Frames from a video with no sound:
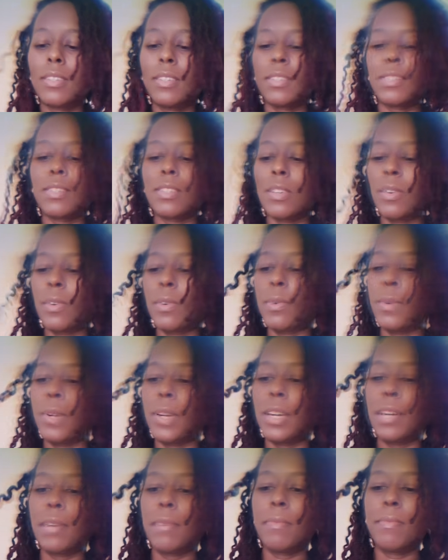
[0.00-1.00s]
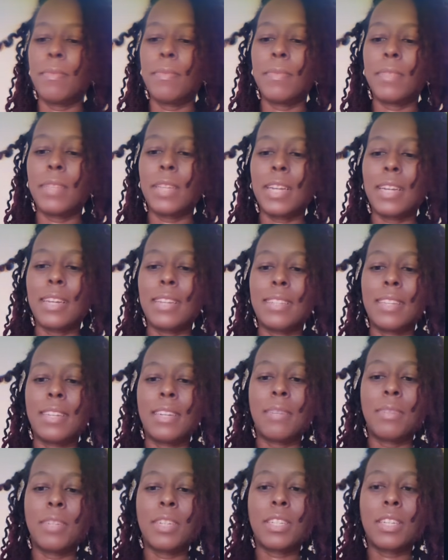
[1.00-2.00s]
So, like I said,
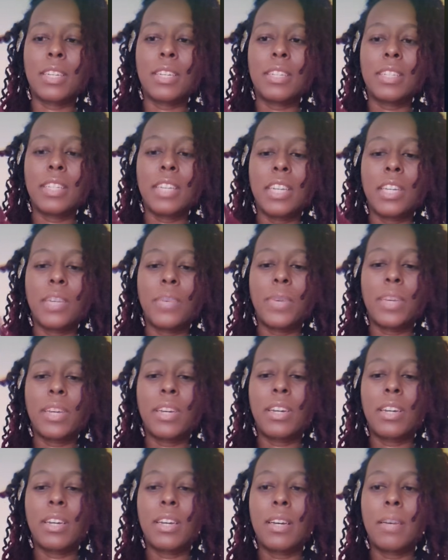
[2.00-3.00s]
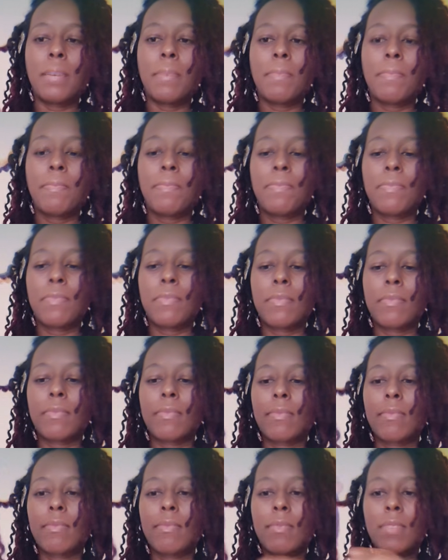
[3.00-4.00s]
I'm just continuing on up
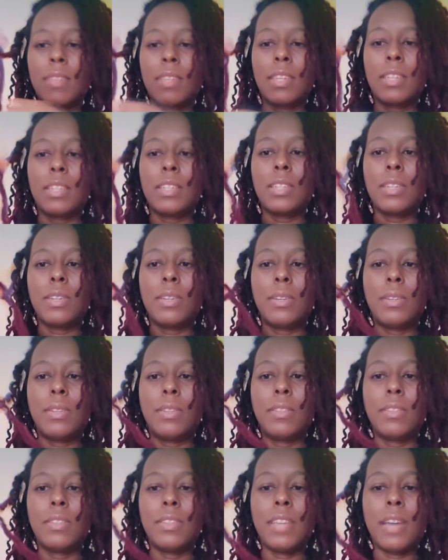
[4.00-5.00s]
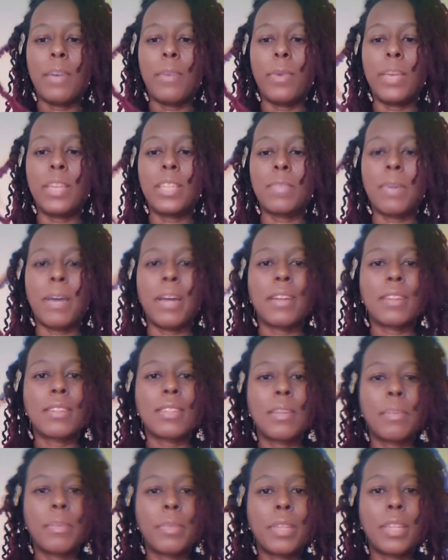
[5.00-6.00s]
until that weak spot is
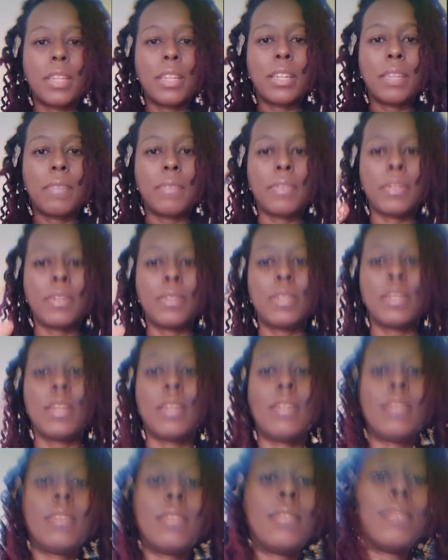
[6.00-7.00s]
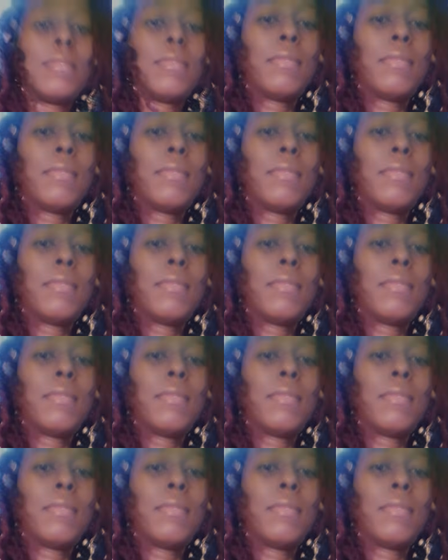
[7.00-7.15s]
completely filled in.